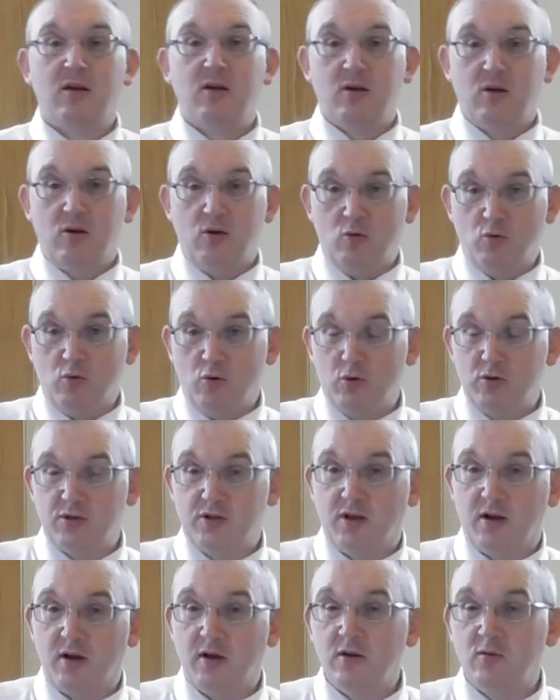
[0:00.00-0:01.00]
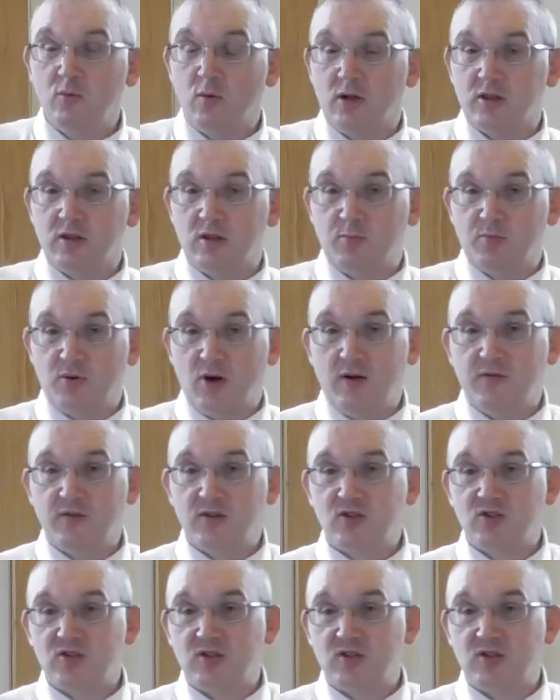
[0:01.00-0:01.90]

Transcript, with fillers: who wrote down what the prophets